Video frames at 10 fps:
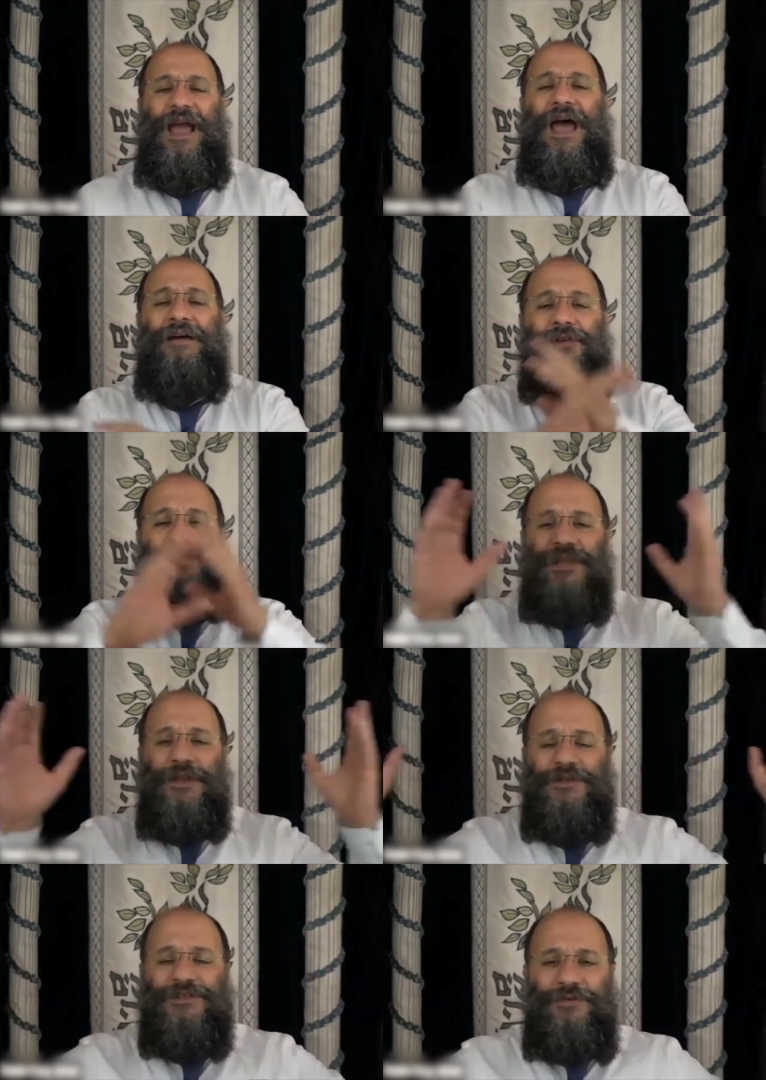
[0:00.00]
Everything
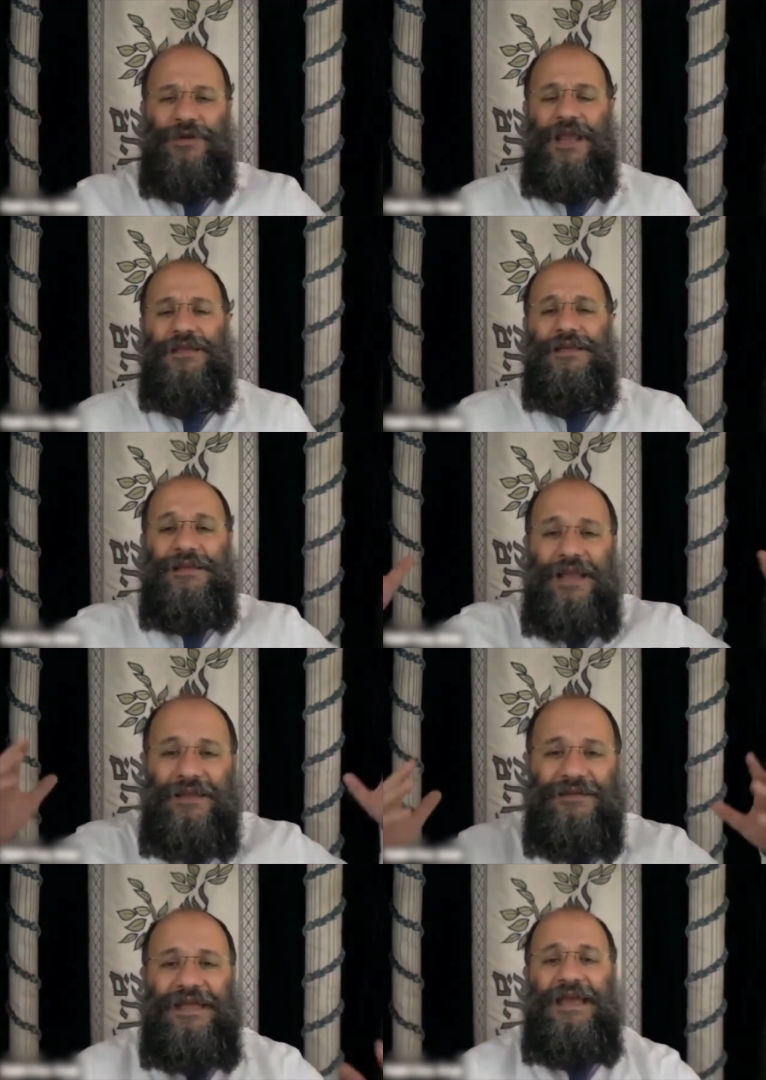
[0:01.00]
was created,
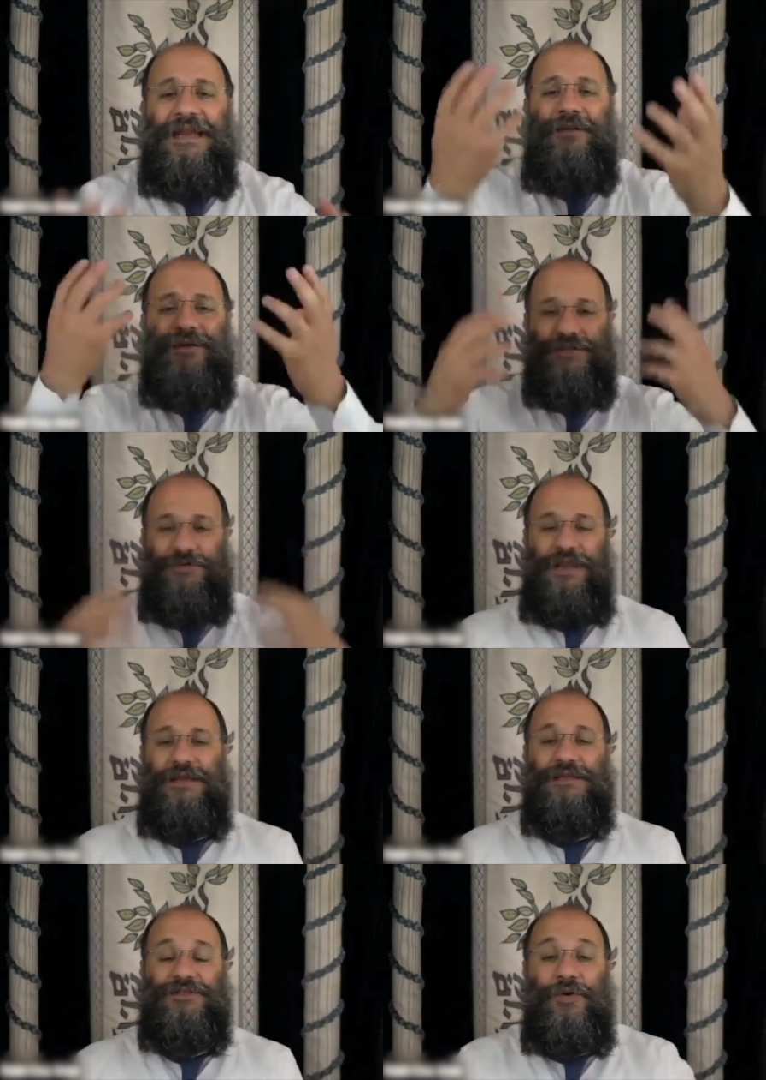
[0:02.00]
and then I was
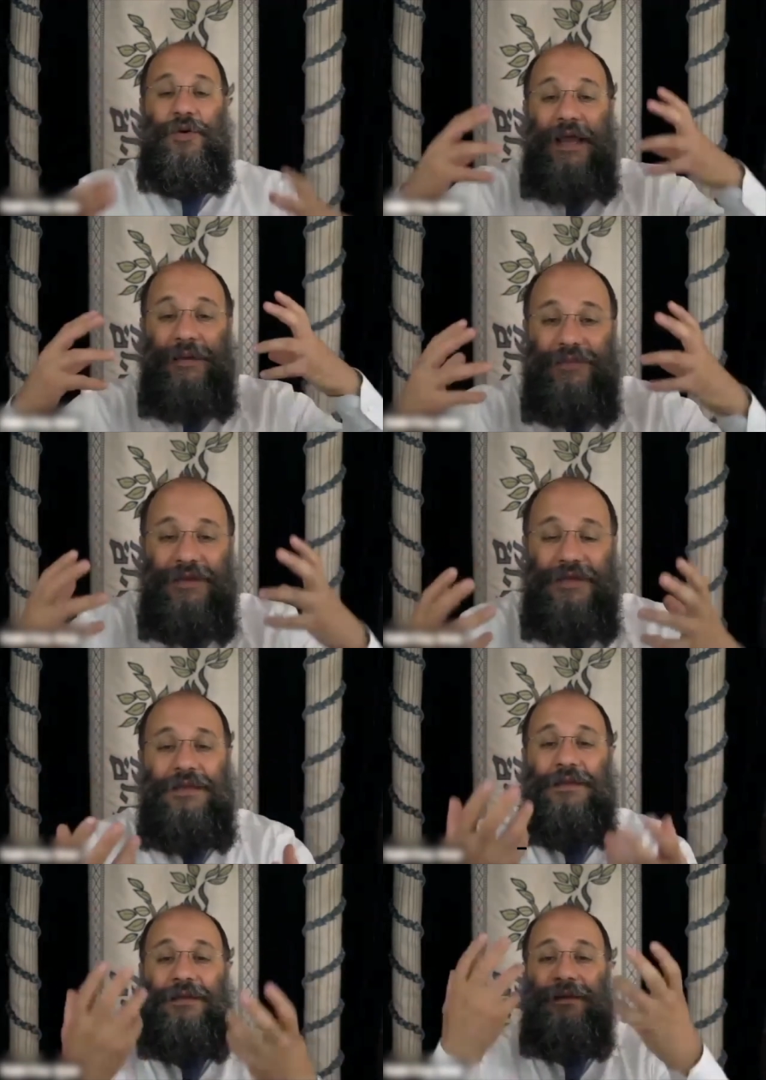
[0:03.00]
created. So I'm
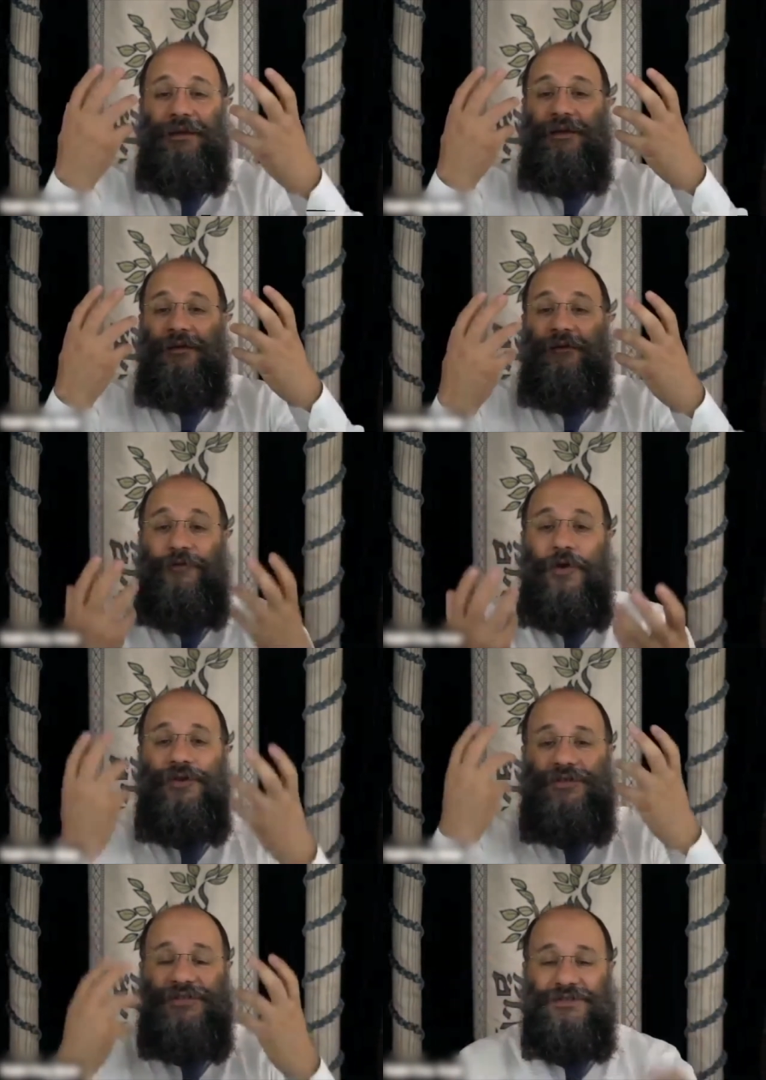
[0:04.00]
the
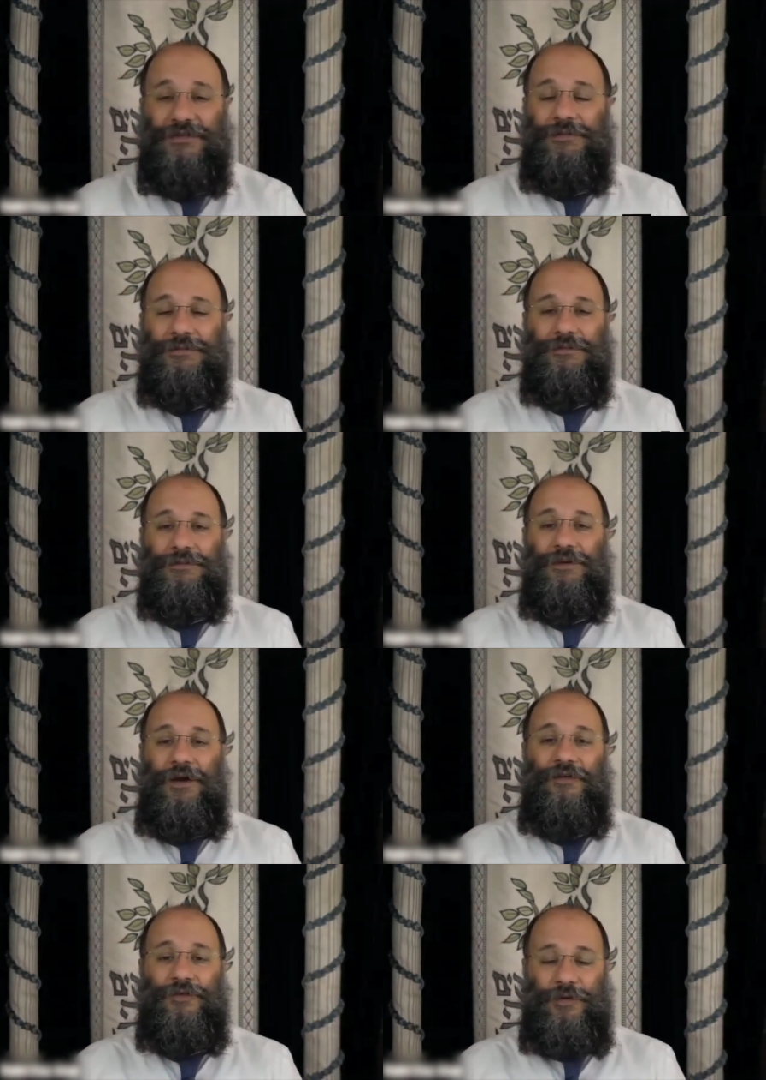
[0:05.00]
first
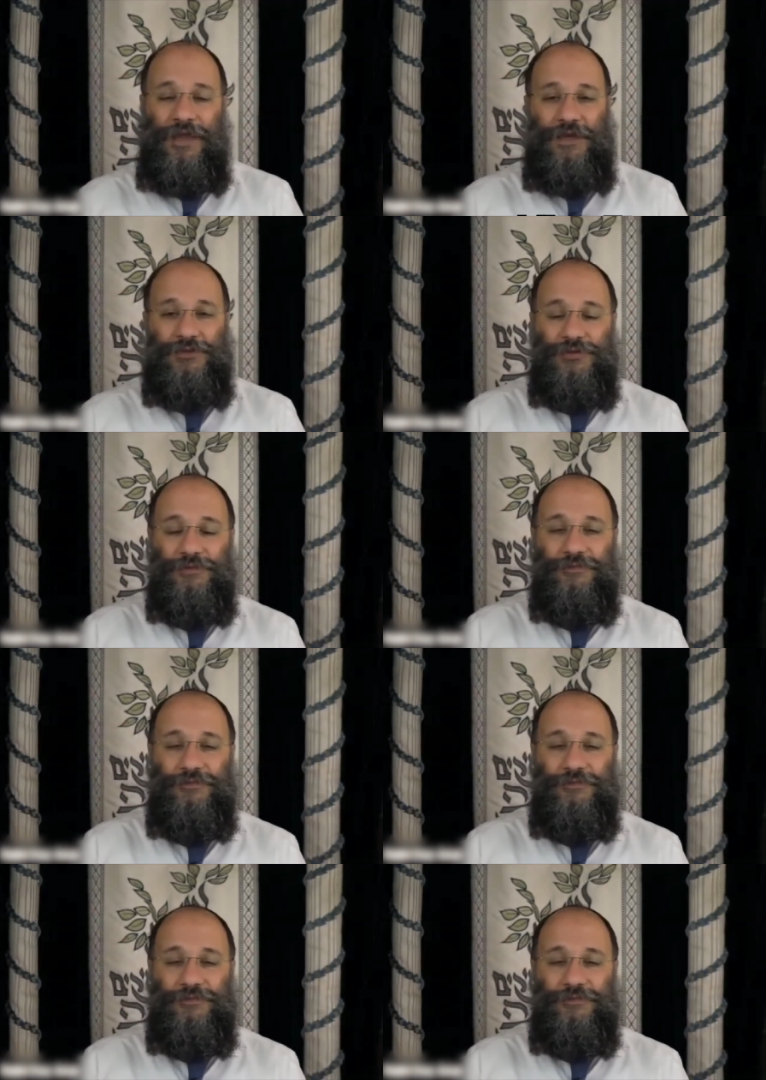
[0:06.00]
of creation.